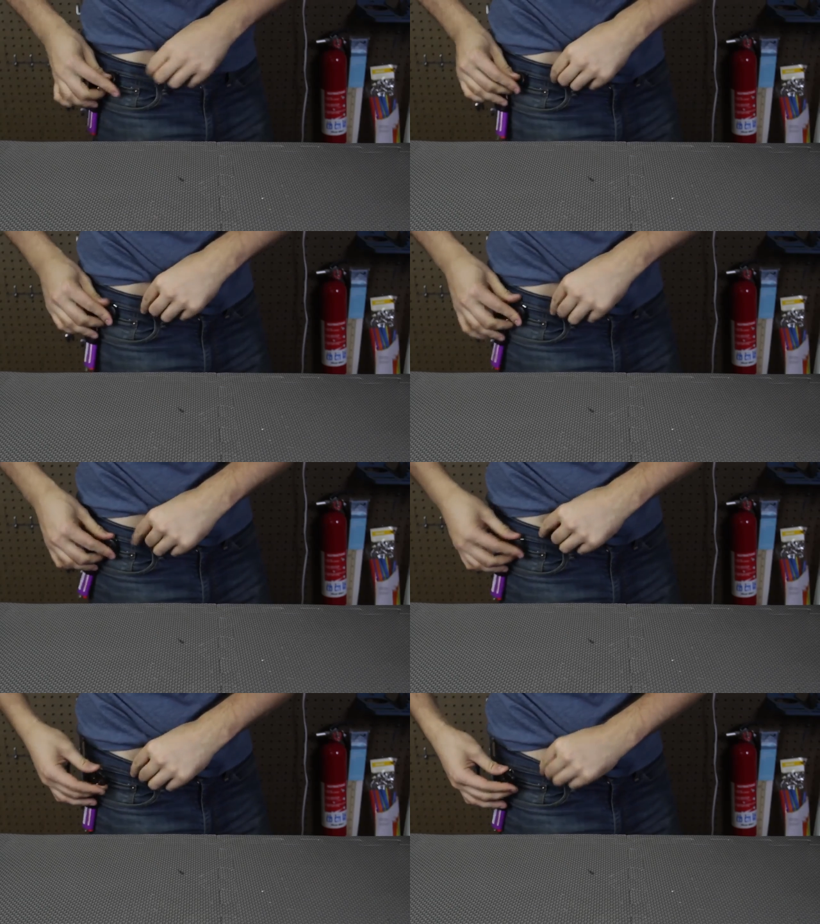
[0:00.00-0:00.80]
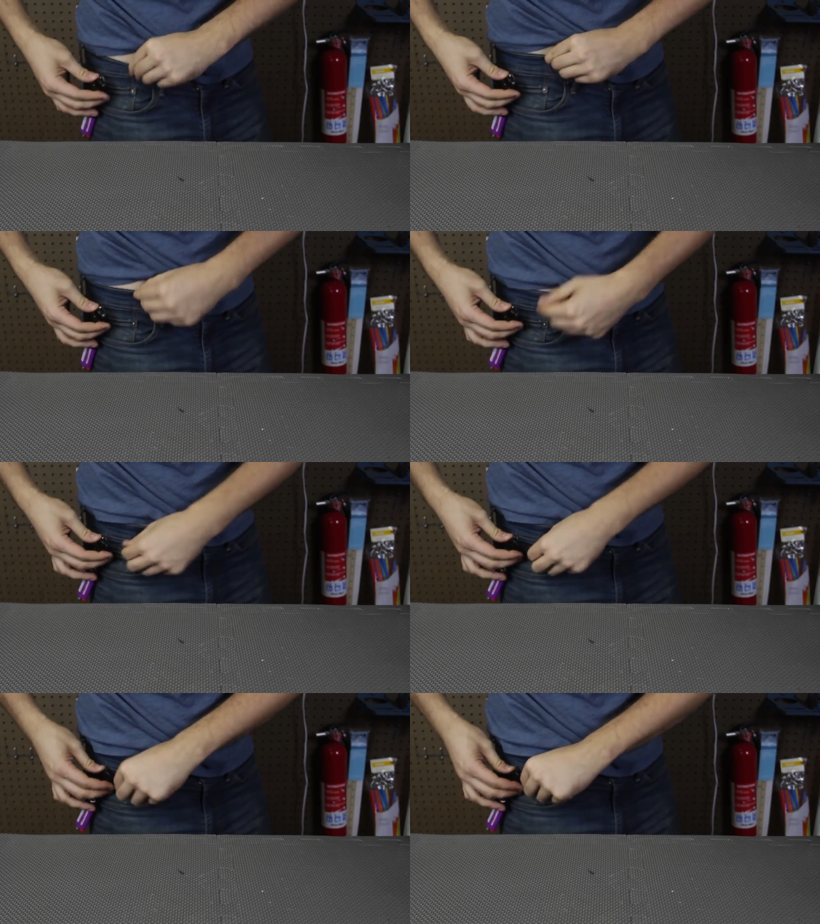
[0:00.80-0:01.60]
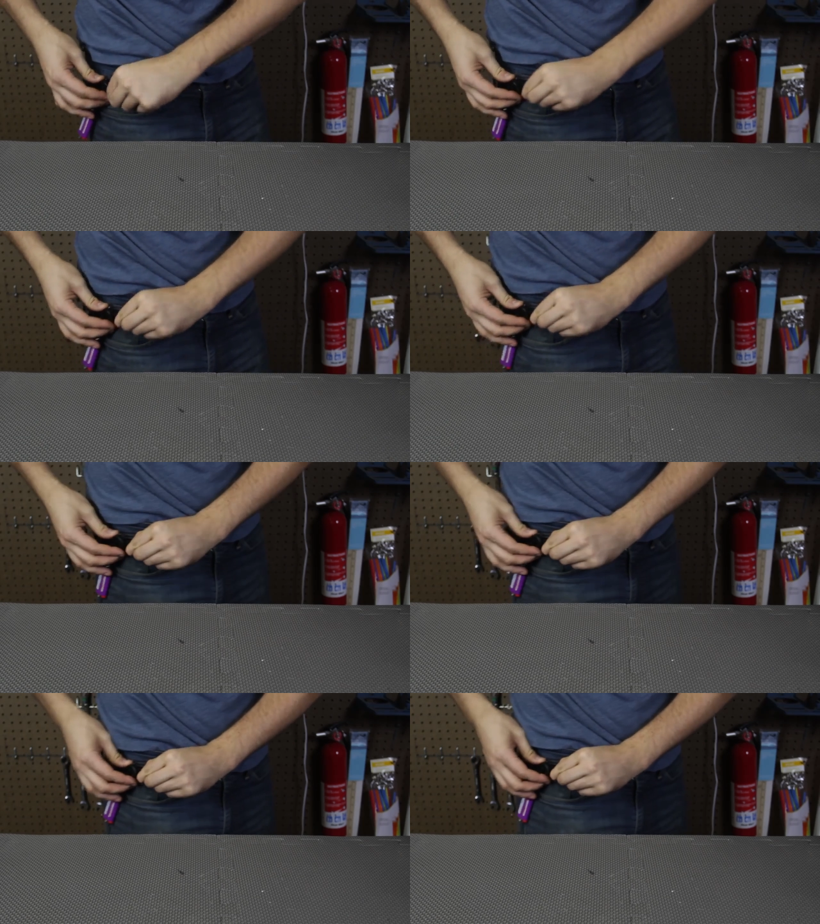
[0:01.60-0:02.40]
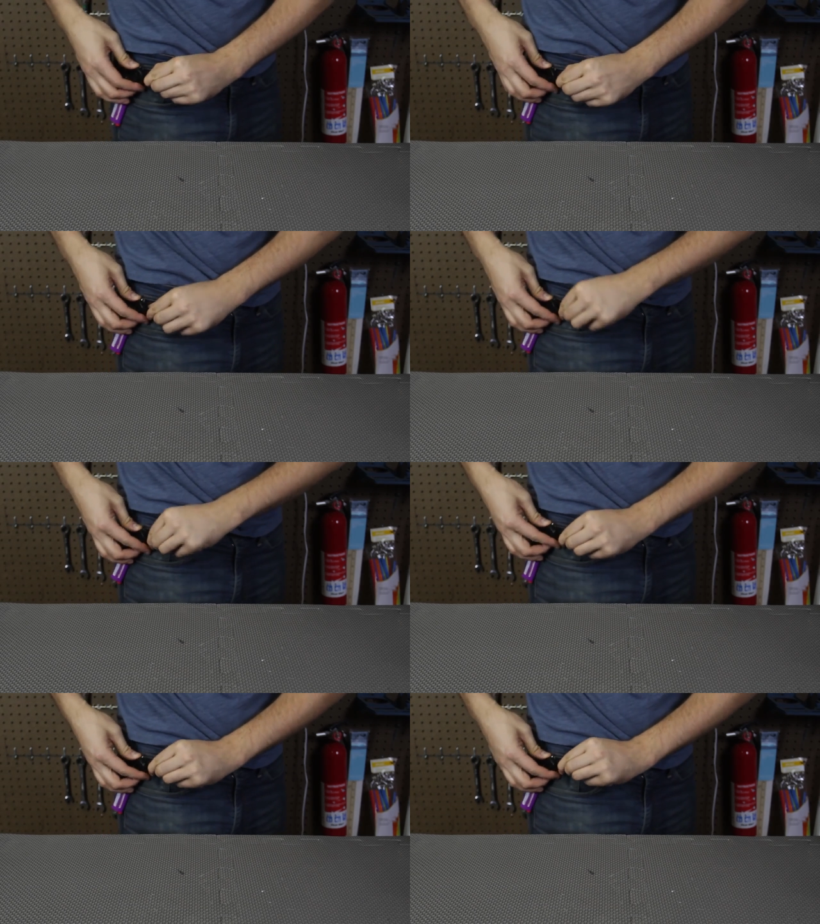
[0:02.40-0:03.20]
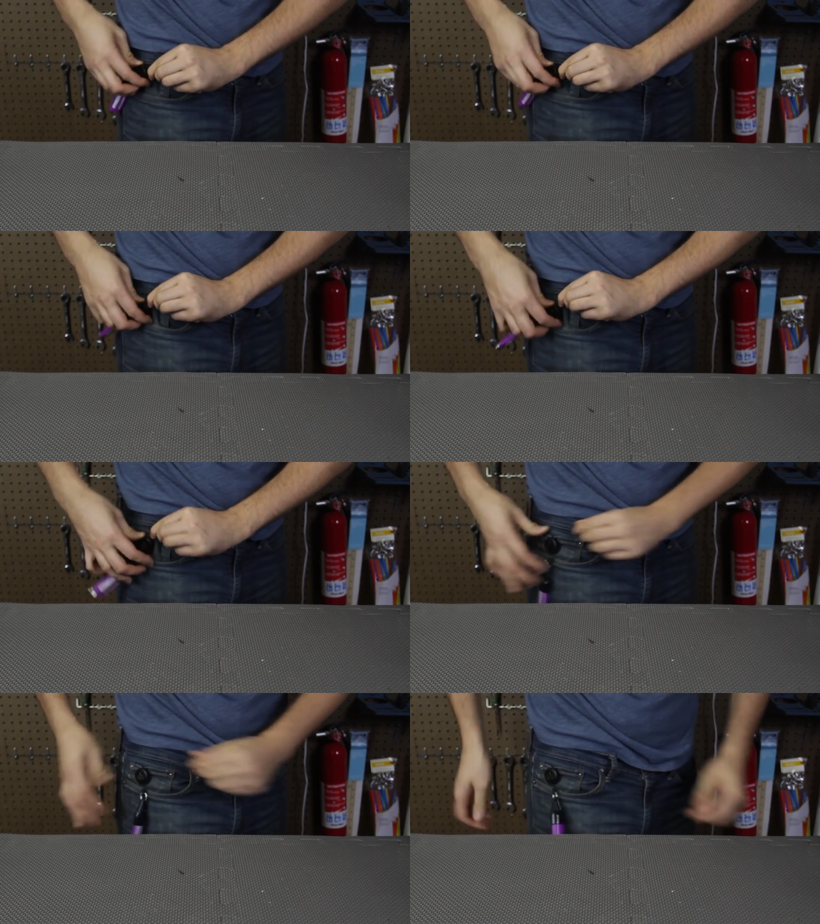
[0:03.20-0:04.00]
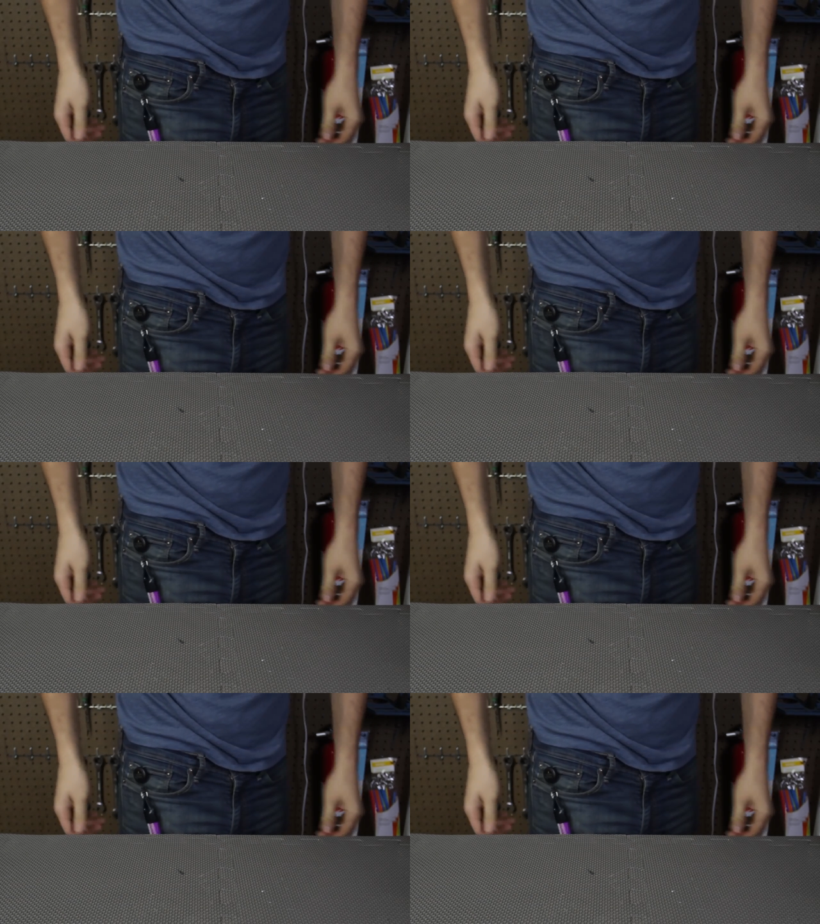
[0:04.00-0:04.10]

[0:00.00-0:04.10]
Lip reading: No face is visible, so there are no lips to read.